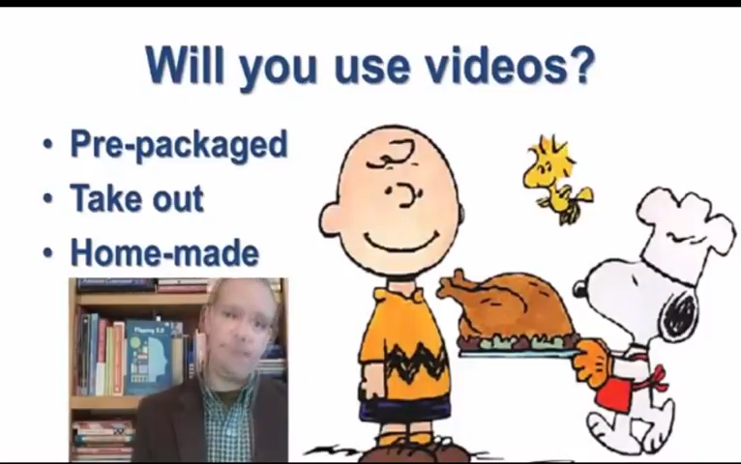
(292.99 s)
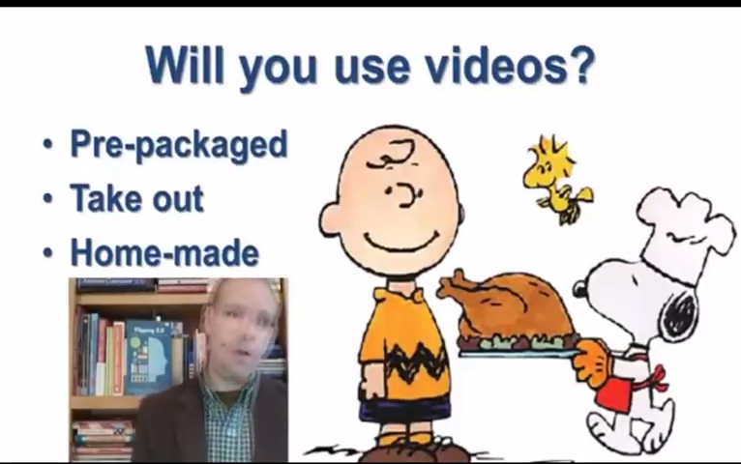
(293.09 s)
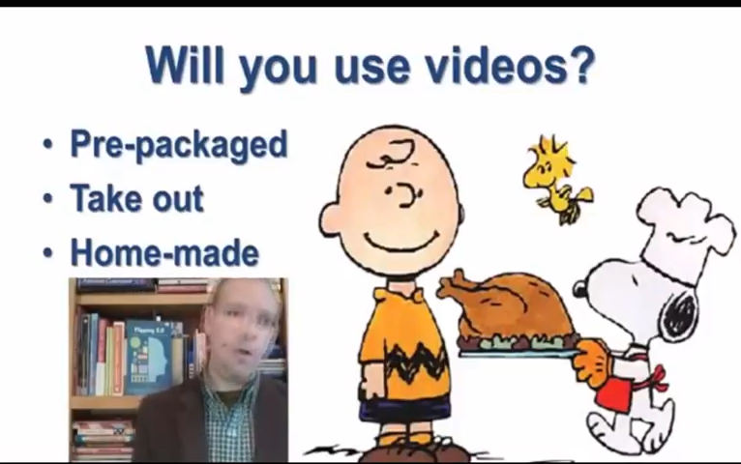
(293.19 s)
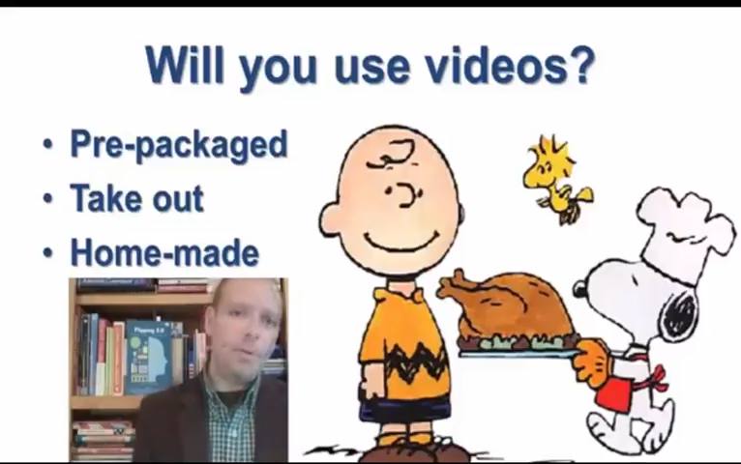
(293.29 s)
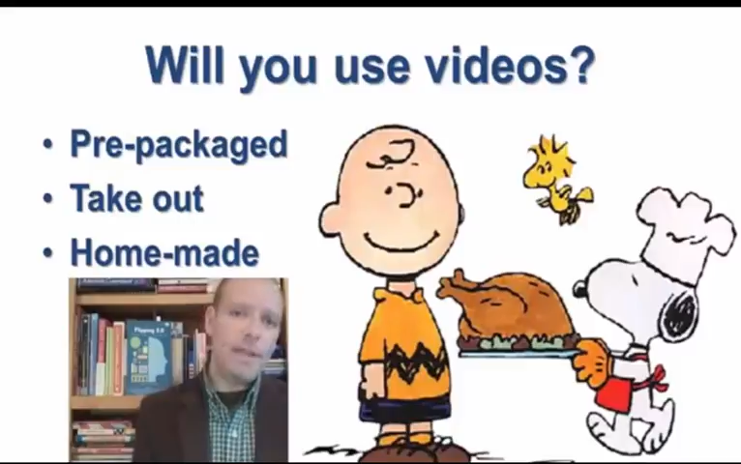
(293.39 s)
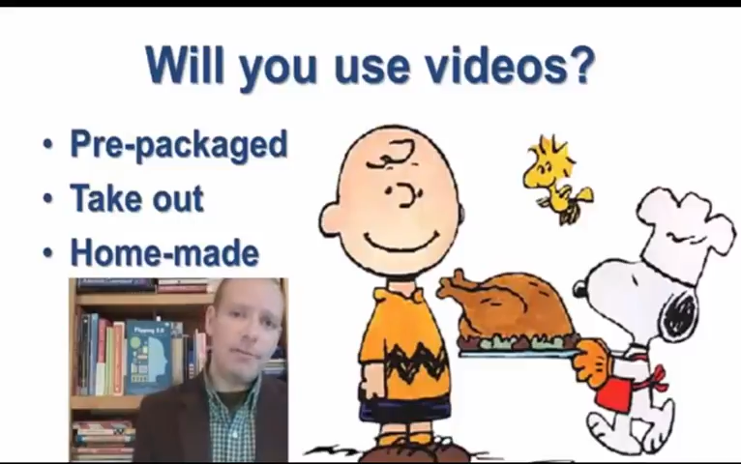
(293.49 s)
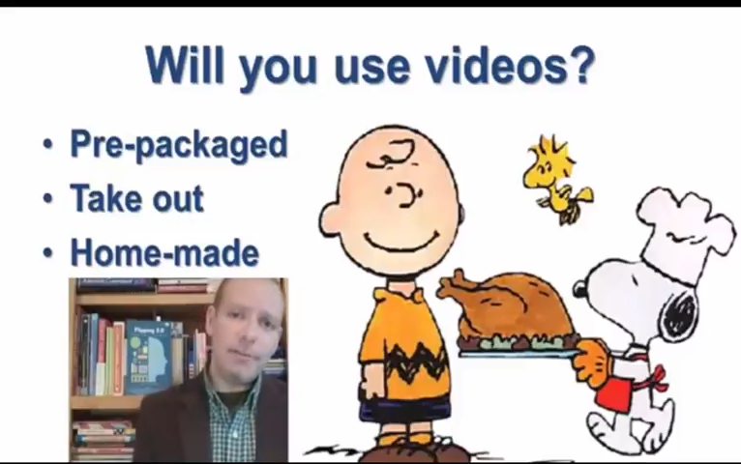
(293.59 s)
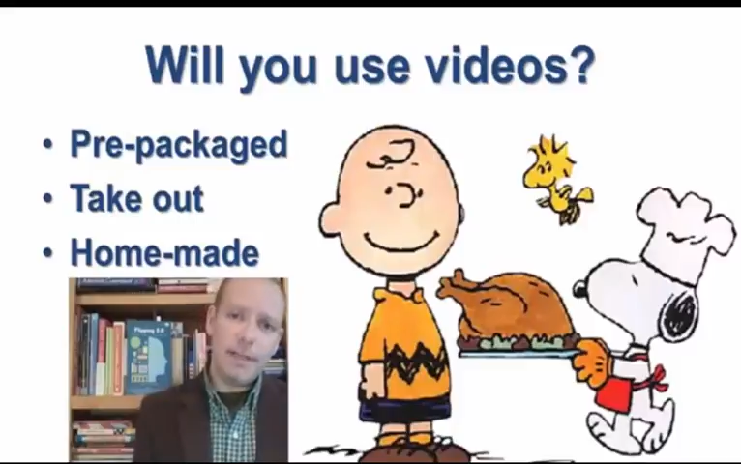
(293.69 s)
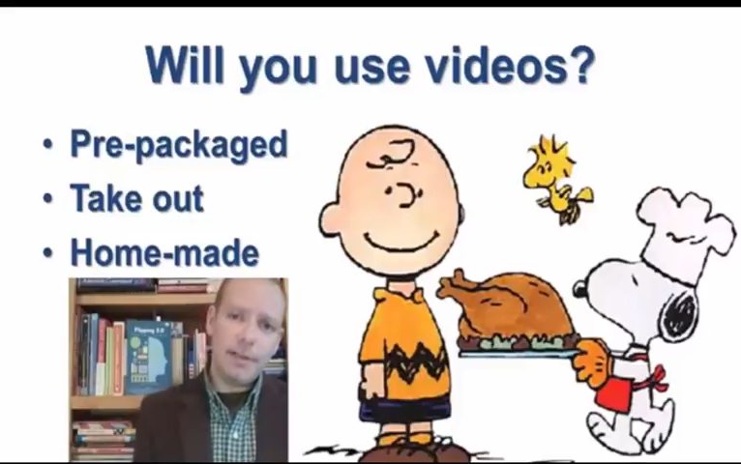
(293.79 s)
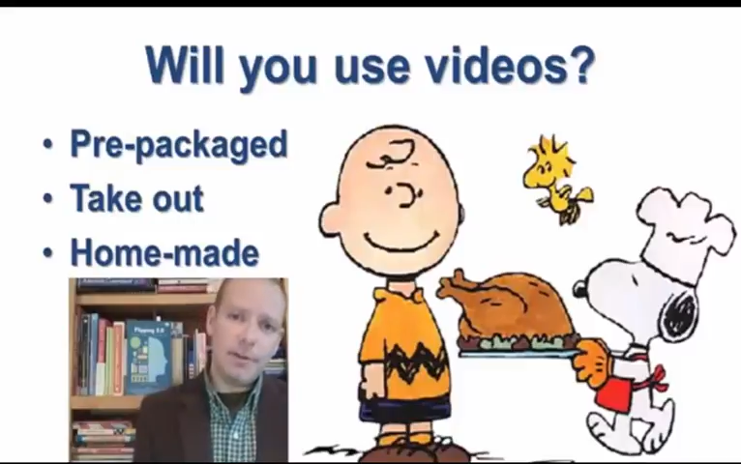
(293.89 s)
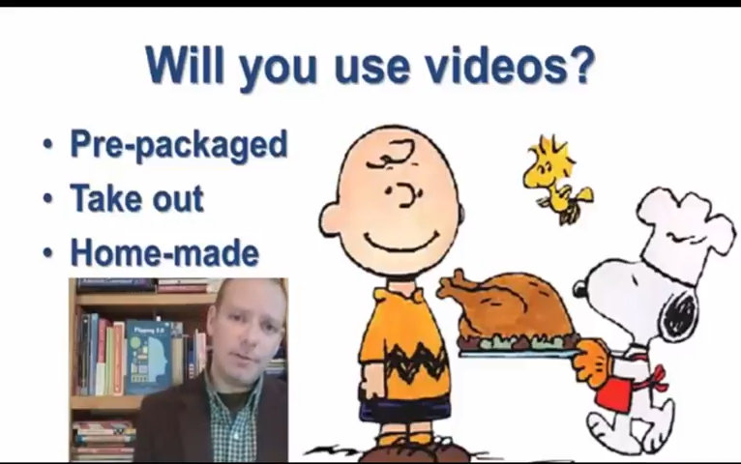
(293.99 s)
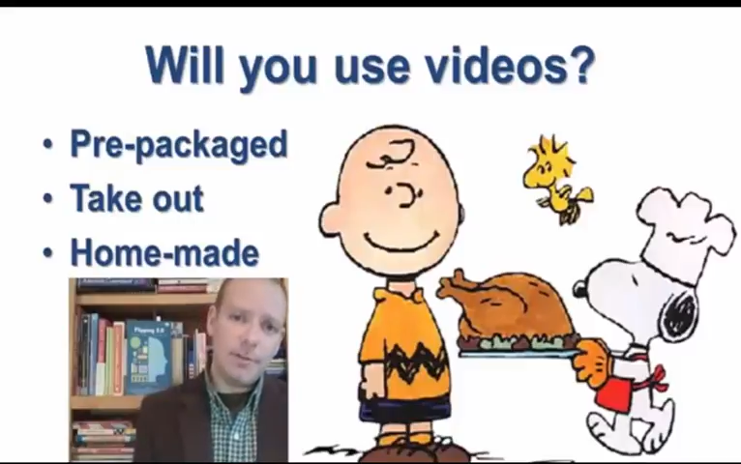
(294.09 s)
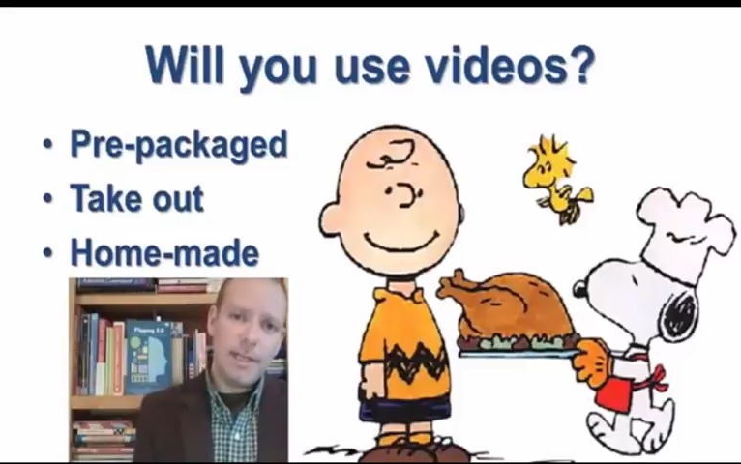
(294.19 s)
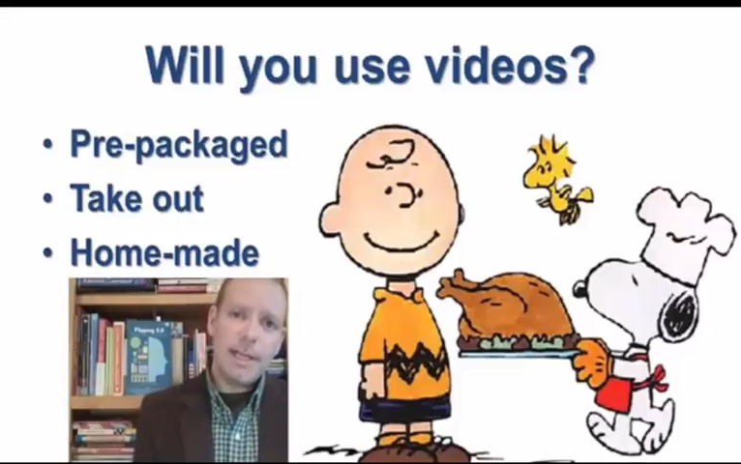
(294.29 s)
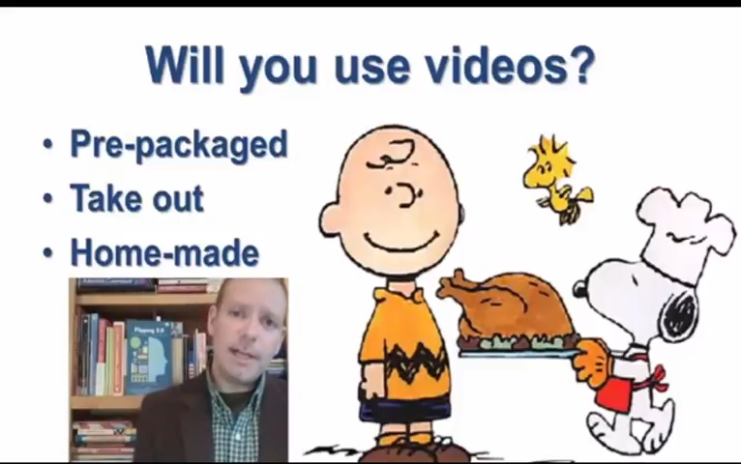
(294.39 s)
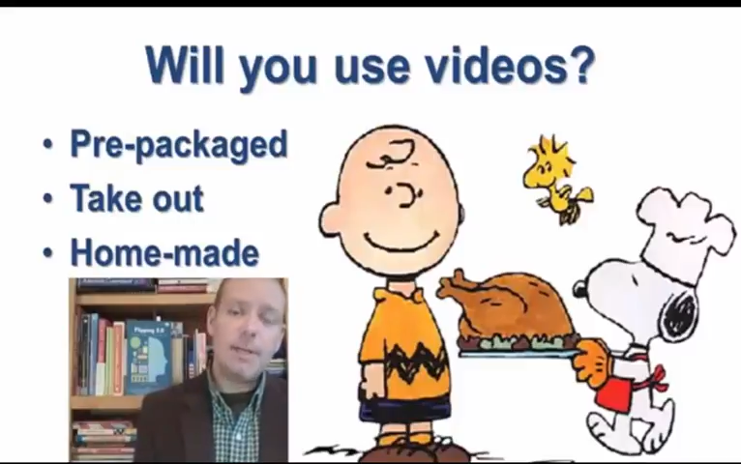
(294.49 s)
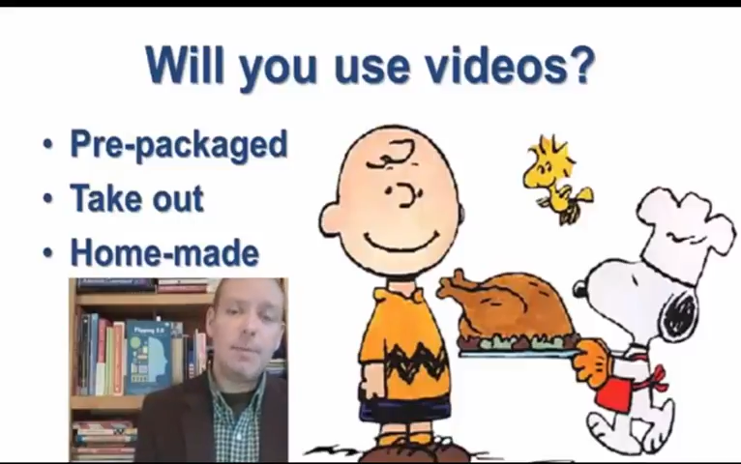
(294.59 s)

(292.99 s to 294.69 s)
Homemade videos are going to